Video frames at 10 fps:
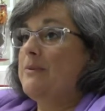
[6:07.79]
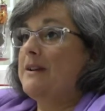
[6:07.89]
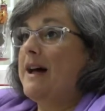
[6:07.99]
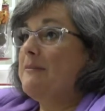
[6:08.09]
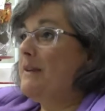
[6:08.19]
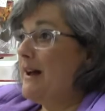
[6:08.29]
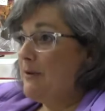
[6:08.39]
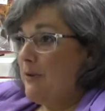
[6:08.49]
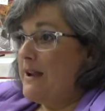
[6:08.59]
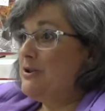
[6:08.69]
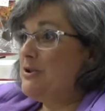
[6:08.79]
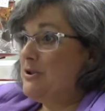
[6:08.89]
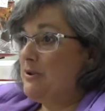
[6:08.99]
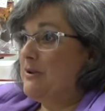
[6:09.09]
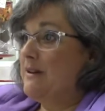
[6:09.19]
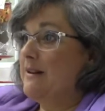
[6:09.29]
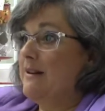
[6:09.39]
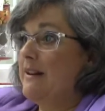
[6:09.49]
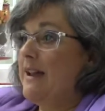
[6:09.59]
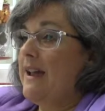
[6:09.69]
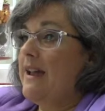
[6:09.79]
but I'm not quite sure.